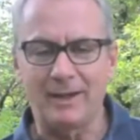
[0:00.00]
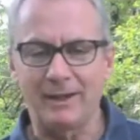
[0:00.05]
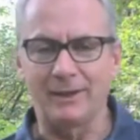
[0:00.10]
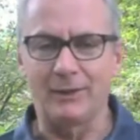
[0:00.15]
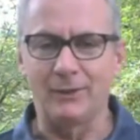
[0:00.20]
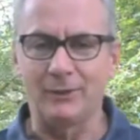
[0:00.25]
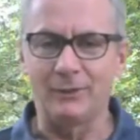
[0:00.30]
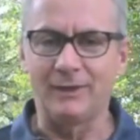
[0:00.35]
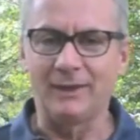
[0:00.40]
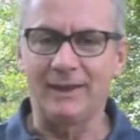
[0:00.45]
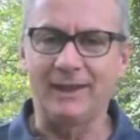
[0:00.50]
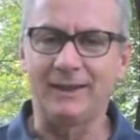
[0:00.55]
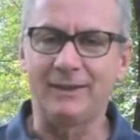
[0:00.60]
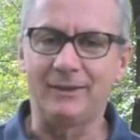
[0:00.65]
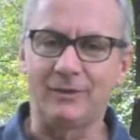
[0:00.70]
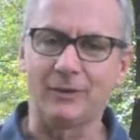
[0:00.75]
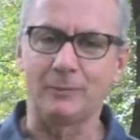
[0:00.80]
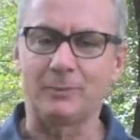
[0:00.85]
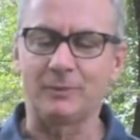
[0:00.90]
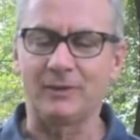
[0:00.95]
own
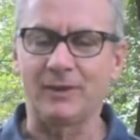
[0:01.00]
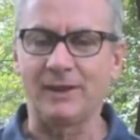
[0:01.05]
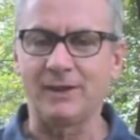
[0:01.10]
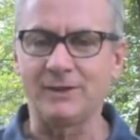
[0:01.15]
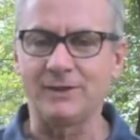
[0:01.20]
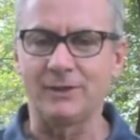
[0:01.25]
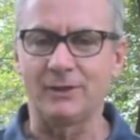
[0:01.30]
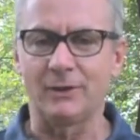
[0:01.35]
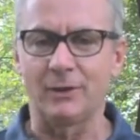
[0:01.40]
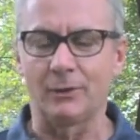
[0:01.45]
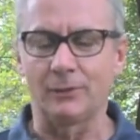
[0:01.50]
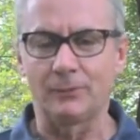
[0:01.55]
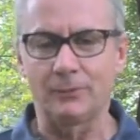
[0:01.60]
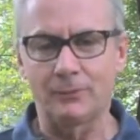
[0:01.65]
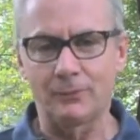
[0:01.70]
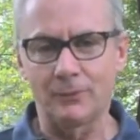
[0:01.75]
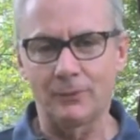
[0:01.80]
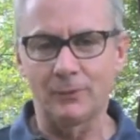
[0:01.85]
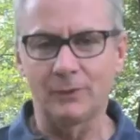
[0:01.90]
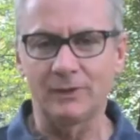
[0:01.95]
interpretation of
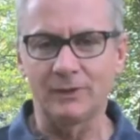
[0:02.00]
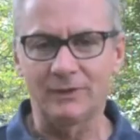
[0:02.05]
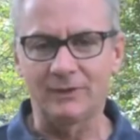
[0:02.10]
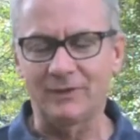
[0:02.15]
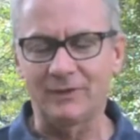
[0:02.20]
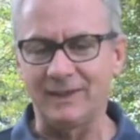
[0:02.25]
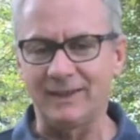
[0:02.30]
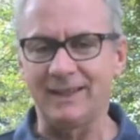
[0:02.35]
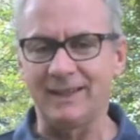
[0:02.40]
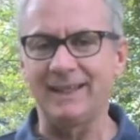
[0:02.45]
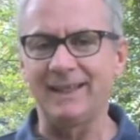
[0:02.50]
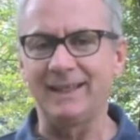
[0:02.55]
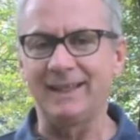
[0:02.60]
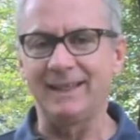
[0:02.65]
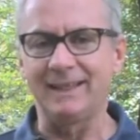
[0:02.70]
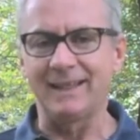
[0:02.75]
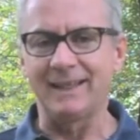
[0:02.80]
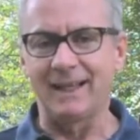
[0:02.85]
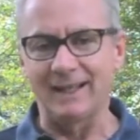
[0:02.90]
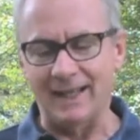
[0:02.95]
fluency
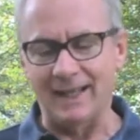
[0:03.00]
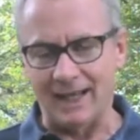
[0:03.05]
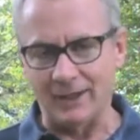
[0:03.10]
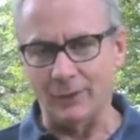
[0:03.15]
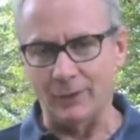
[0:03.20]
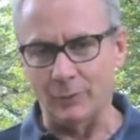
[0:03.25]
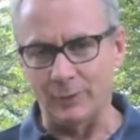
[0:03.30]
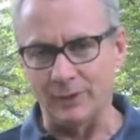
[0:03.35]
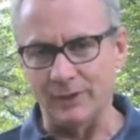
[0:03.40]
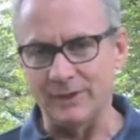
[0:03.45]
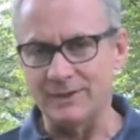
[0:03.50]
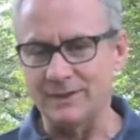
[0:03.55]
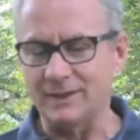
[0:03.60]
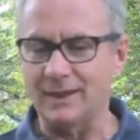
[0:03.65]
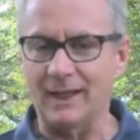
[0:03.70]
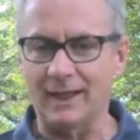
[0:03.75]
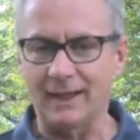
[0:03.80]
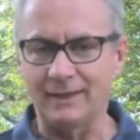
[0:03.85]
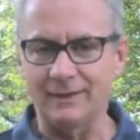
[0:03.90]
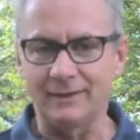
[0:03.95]
in a language,
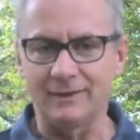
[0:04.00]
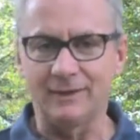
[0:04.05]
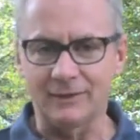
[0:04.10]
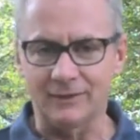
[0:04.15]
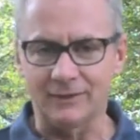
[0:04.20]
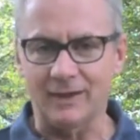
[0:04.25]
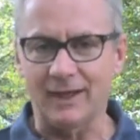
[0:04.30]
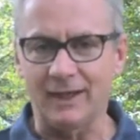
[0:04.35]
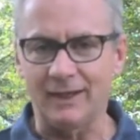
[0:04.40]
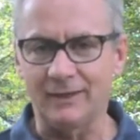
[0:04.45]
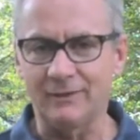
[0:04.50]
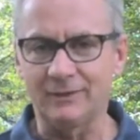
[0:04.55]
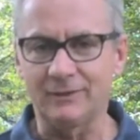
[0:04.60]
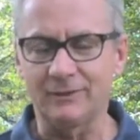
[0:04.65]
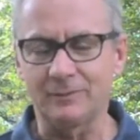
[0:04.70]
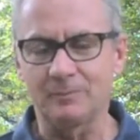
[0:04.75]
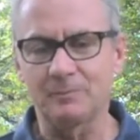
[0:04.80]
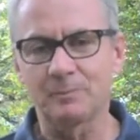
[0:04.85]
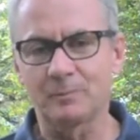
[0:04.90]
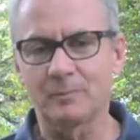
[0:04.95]
and in this case
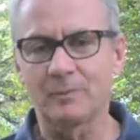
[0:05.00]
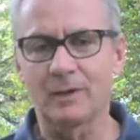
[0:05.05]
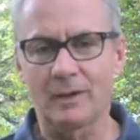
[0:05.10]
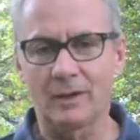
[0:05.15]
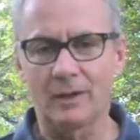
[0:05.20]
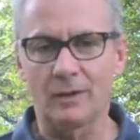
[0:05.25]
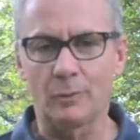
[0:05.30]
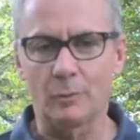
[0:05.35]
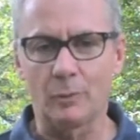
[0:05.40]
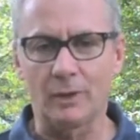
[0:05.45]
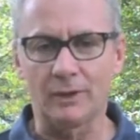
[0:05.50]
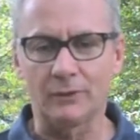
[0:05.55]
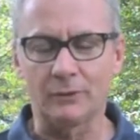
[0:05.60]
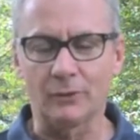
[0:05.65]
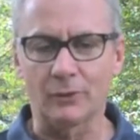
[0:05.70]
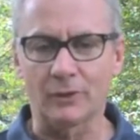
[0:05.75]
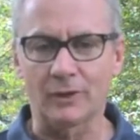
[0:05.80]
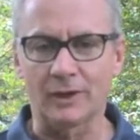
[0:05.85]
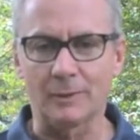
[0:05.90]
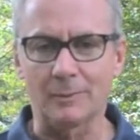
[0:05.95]
we're
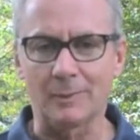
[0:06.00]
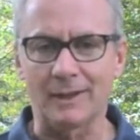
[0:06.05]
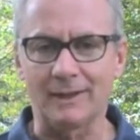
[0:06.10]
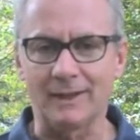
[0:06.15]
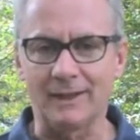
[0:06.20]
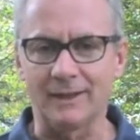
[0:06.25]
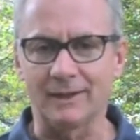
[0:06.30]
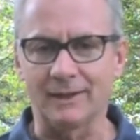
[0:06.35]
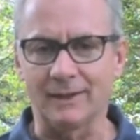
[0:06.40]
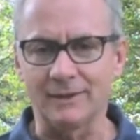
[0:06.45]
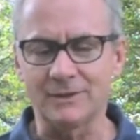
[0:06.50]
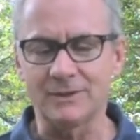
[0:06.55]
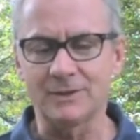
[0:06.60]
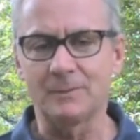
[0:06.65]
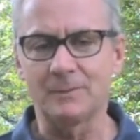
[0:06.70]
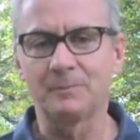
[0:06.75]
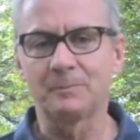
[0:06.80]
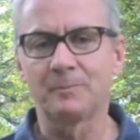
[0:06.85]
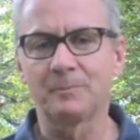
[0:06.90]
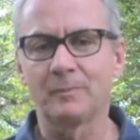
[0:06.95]
talking about English,
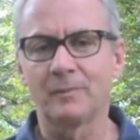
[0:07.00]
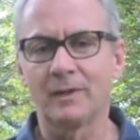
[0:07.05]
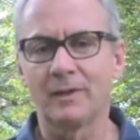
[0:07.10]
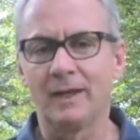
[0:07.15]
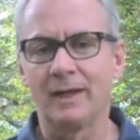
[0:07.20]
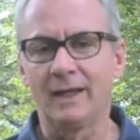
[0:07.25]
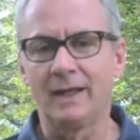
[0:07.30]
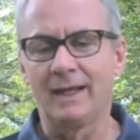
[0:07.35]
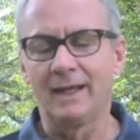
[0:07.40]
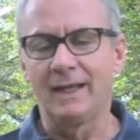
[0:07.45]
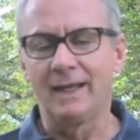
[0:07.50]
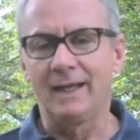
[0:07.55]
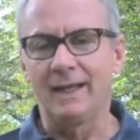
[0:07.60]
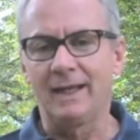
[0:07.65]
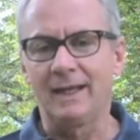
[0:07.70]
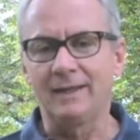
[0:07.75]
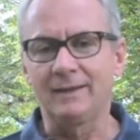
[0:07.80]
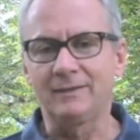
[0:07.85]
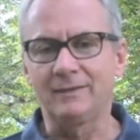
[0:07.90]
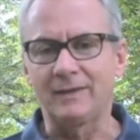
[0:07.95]

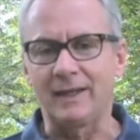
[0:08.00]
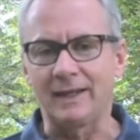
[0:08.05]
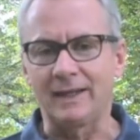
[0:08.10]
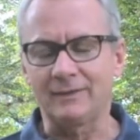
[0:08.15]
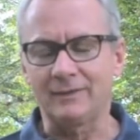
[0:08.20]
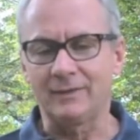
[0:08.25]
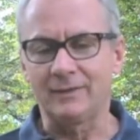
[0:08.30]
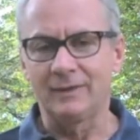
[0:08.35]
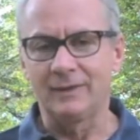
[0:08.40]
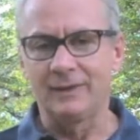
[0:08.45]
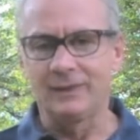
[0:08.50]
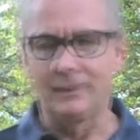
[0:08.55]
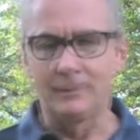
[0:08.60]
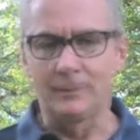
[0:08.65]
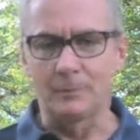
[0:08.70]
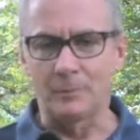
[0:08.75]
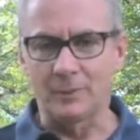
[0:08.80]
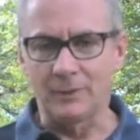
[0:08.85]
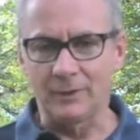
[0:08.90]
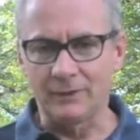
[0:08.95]
is that if a
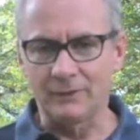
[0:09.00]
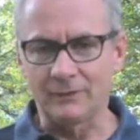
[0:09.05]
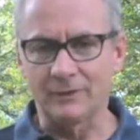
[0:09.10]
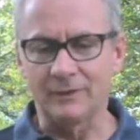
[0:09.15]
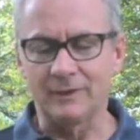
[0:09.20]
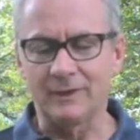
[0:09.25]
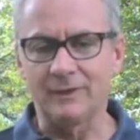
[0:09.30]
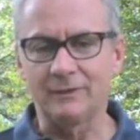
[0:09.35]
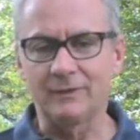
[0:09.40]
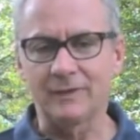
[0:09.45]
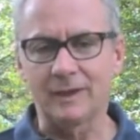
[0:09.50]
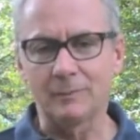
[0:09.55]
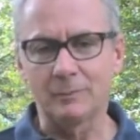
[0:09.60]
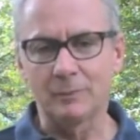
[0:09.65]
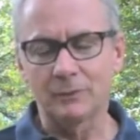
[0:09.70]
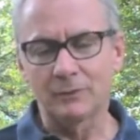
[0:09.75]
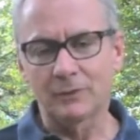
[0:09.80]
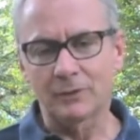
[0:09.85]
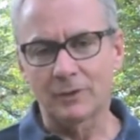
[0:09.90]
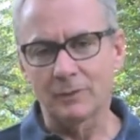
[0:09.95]
person is able
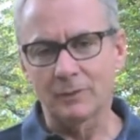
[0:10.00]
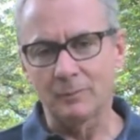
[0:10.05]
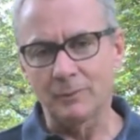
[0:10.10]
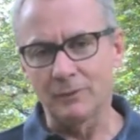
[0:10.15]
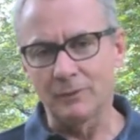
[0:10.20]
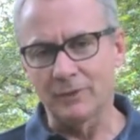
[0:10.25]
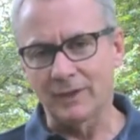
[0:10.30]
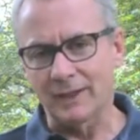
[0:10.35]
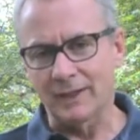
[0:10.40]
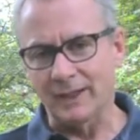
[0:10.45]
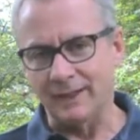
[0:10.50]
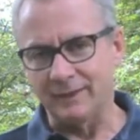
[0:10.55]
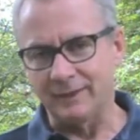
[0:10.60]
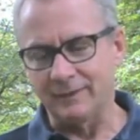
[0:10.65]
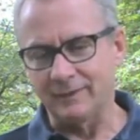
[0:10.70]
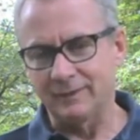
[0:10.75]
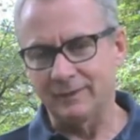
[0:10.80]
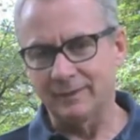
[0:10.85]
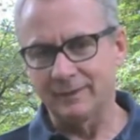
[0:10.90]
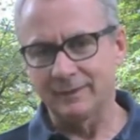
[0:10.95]
to communicate
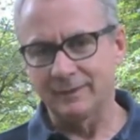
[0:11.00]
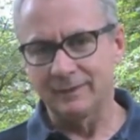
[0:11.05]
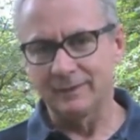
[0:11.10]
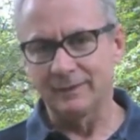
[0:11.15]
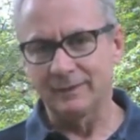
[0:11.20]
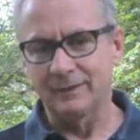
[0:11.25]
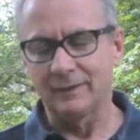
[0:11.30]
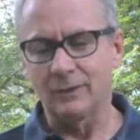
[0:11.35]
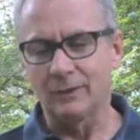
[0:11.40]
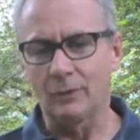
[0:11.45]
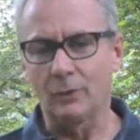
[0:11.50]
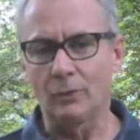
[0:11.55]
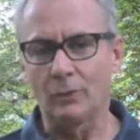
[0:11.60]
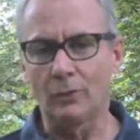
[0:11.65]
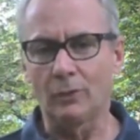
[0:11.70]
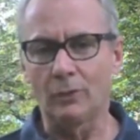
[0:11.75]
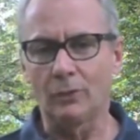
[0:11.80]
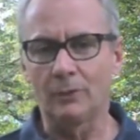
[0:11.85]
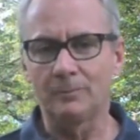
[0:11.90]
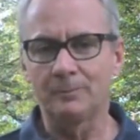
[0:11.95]

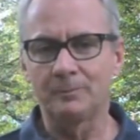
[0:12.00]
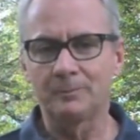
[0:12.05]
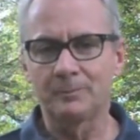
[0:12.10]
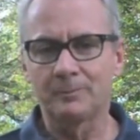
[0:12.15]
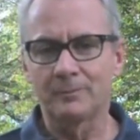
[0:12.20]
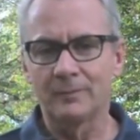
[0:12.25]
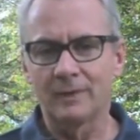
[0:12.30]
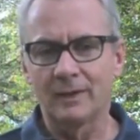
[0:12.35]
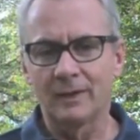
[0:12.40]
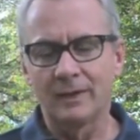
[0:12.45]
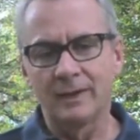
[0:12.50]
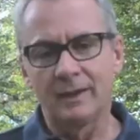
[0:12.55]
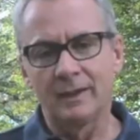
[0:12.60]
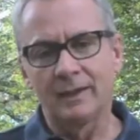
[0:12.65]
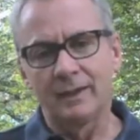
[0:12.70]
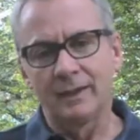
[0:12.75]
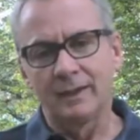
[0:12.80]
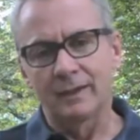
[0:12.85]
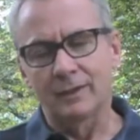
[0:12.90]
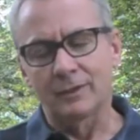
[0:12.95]
or
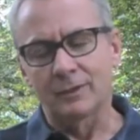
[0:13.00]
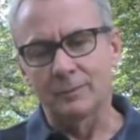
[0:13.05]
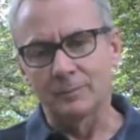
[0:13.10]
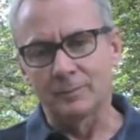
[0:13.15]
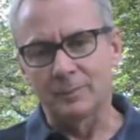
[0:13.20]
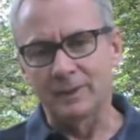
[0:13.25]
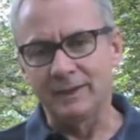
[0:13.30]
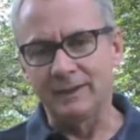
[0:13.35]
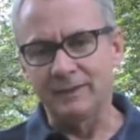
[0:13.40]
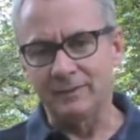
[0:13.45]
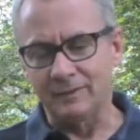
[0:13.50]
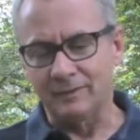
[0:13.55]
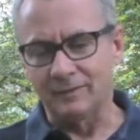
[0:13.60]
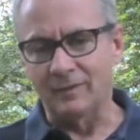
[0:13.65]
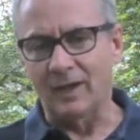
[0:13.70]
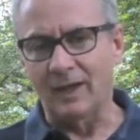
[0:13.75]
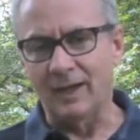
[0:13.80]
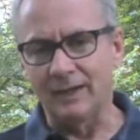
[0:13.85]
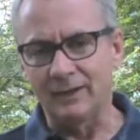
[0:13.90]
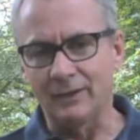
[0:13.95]
complete
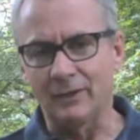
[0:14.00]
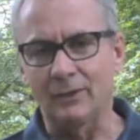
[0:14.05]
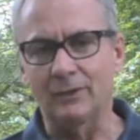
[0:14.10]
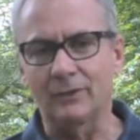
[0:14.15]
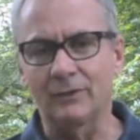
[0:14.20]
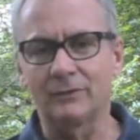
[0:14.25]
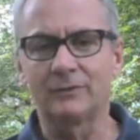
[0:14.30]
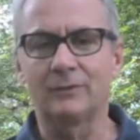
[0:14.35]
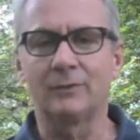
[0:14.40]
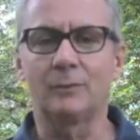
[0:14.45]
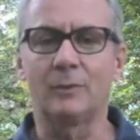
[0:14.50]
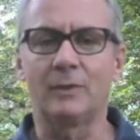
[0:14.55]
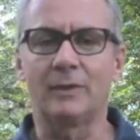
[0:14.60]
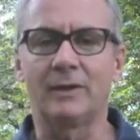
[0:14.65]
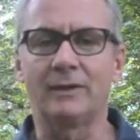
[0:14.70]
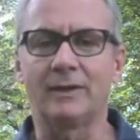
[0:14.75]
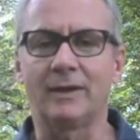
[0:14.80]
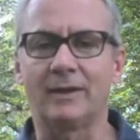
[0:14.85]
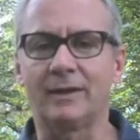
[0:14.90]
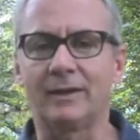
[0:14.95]
dialogues with
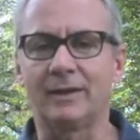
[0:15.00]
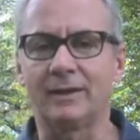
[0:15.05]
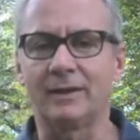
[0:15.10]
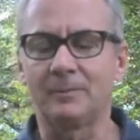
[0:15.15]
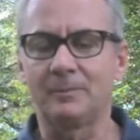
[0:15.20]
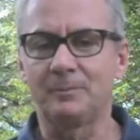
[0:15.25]
another